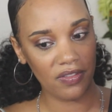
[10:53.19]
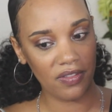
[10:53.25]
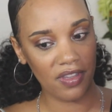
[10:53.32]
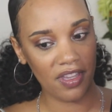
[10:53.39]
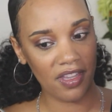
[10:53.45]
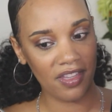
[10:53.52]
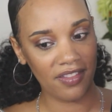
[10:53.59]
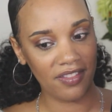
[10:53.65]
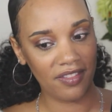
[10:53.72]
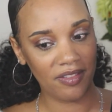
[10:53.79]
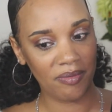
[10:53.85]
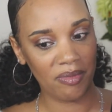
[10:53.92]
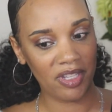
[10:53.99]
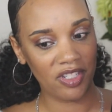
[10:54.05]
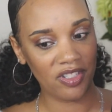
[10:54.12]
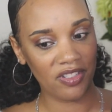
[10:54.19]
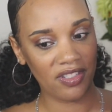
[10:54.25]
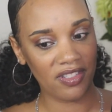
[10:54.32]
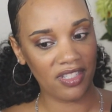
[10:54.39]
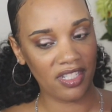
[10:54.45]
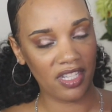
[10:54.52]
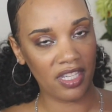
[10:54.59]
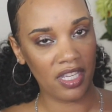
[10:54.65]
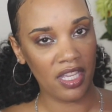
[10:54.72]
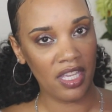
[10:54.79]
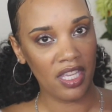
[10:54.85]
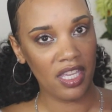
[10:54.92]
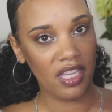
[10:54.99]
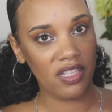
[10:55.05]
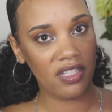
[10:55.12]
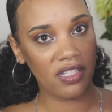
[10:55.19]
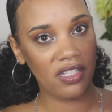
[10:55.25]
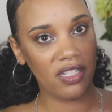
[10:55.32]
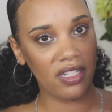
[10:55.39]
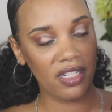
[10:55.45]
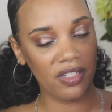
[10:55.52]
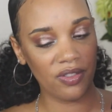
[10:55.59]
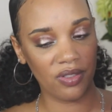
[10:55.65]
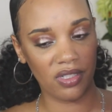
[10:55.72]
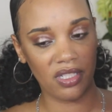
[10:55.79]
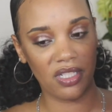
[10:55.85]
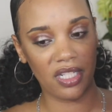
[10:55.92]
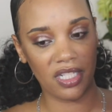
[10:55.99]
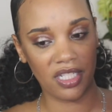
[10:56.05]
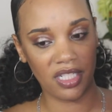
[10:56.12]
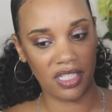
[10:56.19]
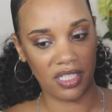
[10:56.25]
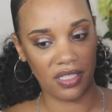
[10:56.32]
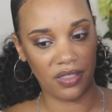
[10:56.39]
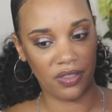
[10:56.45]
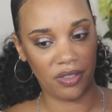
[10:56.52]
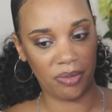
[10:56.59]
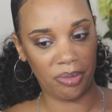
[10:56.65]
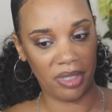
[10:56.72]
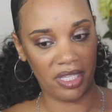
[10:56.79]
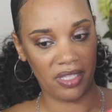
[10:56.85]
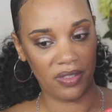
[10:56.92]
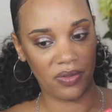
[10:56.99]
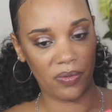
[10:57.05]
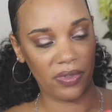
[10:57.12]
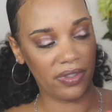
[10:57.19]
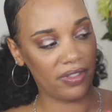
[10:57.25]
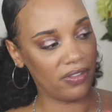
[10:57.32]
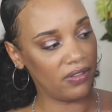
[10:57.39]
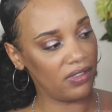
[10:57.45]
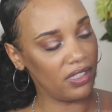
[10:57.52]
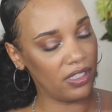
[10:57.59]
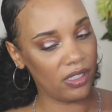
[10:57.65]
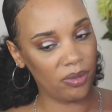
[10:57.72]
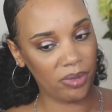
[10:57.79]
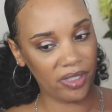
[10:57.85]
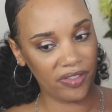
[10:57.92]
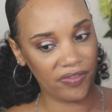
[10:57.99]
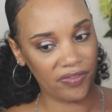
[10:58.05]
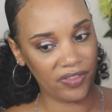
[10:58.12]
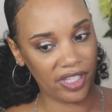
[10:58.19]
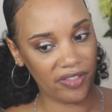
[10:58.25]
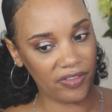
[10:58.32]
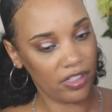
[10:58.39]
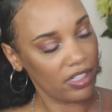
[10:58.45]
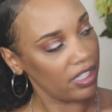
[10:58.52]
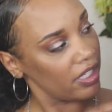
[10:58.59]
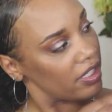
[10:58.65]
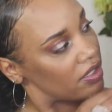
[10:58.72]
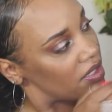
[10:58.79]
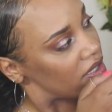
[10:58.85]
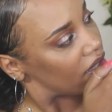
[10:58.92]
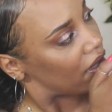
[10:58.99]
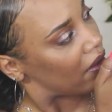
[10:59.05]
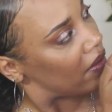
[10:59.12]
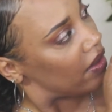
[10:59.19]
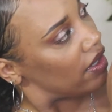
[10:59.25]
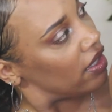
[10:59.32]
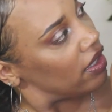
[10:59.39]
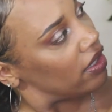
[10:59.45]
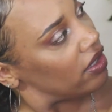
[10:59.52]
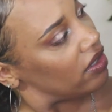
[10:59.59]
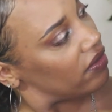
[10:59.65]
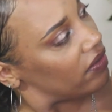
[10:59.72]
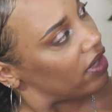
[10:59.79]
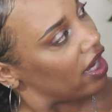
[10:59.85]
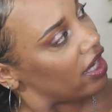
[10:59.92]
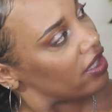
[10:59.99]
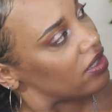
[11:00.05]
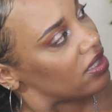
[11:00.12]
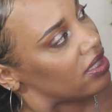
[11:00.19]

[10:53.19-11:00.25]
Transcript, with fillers: eh, make sure you can see it, is a good introduction to pinks with a little bit of flavor here. So you've got your